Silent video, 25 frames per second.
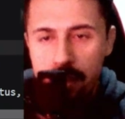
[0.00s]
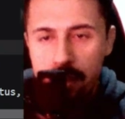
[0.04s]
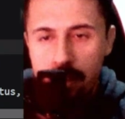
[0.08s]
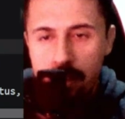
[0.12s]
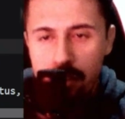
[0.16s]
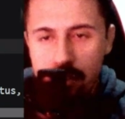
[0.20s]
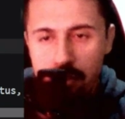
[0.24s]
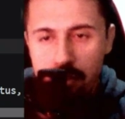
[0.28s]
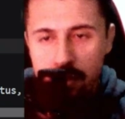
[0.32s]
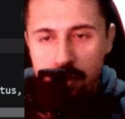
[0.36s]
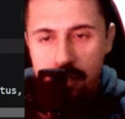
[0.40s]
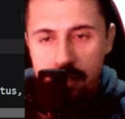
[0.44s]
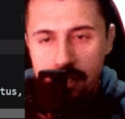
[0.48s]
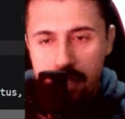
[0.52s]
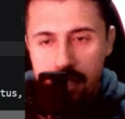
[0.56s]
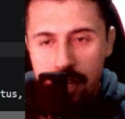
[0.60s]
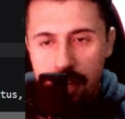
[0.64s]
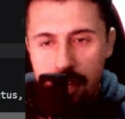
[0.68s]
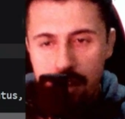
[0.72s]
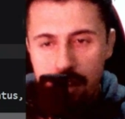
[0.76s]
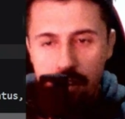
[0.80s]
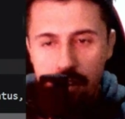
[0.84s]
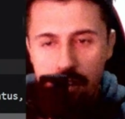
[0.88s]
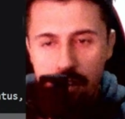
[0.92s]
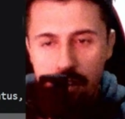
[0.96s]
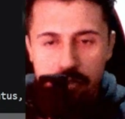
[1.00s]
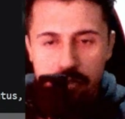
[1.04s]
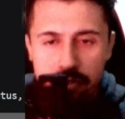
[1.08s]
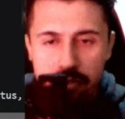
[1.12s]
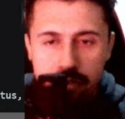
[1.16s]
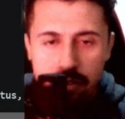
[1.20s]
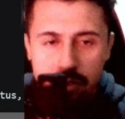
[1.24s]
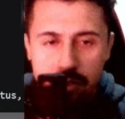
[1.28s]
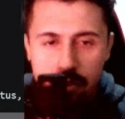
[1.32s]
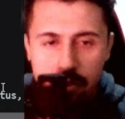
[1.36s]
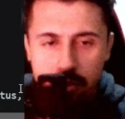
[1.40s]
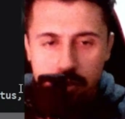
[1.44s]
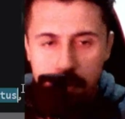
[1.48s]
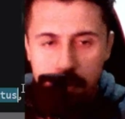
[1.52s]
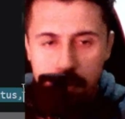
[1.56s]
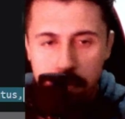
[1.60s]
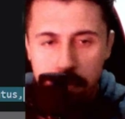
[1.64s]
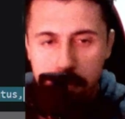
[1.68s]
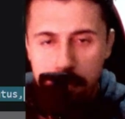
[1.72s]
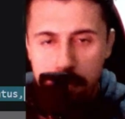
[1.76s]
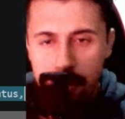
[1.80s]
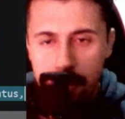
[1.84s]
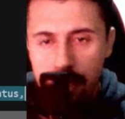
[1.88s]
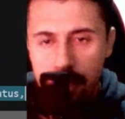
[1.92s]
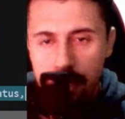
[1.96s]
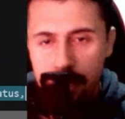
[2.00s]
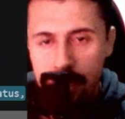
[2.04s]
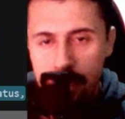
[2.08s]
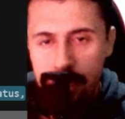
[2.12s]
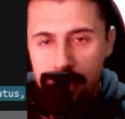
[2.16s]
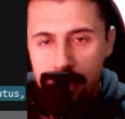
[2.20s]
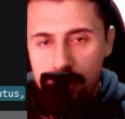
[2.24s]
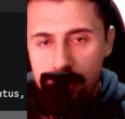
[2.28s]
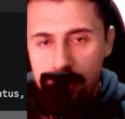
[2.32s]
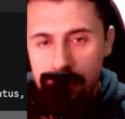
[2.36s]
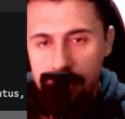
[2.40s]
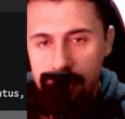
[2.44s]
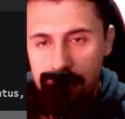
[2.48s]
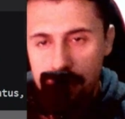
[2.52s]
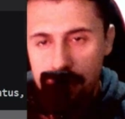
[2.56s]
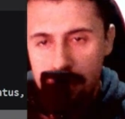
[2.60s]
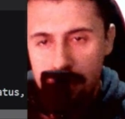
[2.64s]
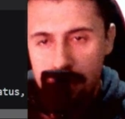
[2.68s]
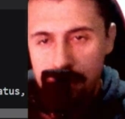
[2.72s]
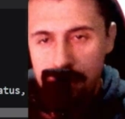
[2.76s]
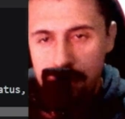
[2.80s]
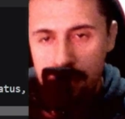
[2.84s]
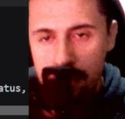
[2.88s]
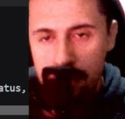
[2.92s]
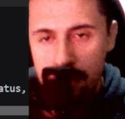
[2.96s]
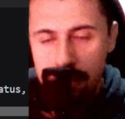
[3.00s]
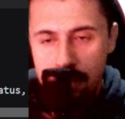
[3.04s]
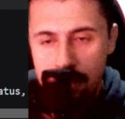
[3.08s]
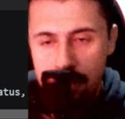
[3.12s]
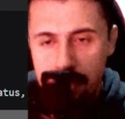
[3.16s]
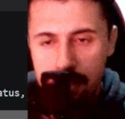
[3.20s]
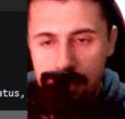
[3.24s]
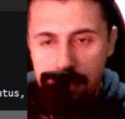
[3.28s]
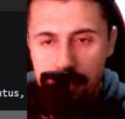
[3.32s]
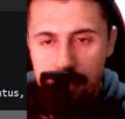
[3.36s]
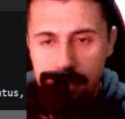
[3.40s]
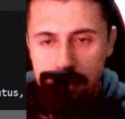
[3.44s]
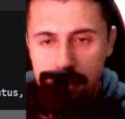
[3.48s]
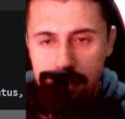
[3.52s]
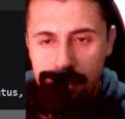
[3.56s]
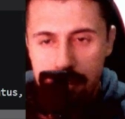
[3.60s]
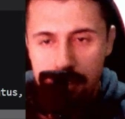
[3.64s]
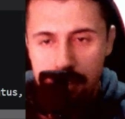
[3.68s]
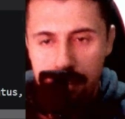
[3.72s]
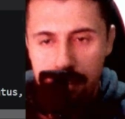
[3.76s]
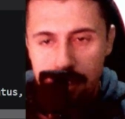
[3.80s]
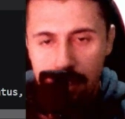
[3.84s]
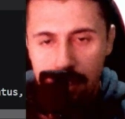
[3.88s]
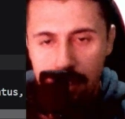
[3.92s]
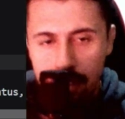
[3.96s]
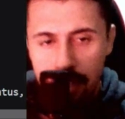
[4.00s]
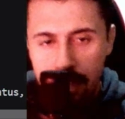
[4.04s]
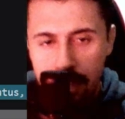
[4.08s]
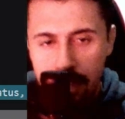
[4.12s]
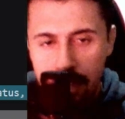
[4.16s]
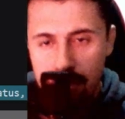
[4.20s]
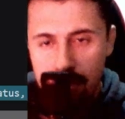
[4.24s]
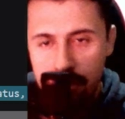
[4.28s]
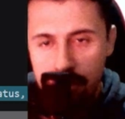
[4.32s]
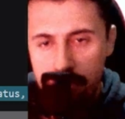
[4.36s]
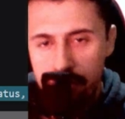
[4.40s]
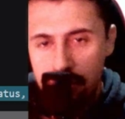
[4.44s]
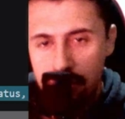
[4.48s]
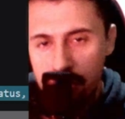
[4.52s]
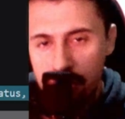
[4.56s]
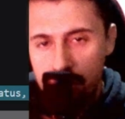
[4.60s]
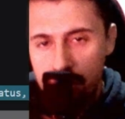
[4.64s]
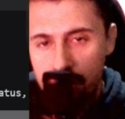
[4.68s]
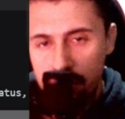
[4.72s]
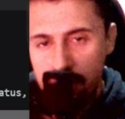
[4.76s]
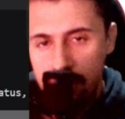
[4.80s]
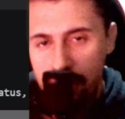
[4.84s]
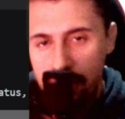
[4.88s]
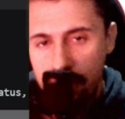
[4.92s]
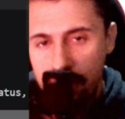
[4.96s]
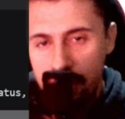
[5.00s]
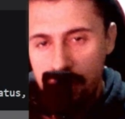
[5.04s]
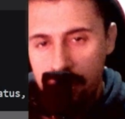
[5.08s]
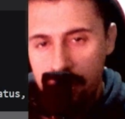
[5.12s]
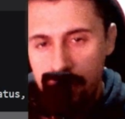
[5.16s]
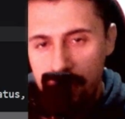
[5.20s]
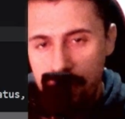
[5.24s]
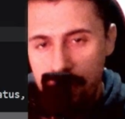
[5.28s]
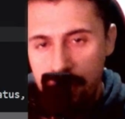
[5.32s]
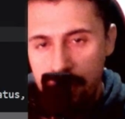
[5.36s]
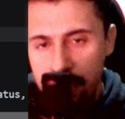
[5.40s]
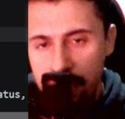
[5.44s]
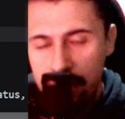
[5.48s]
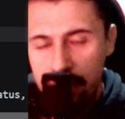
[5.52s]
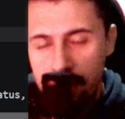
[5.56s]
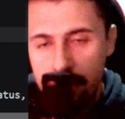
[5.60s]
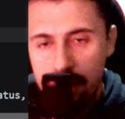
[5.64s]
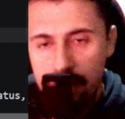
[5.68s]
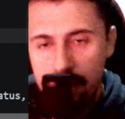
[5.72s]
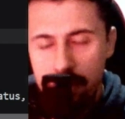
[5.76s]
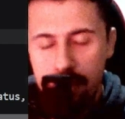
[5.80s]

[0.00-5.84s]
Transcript: So instead of repeating these lines of code here and here,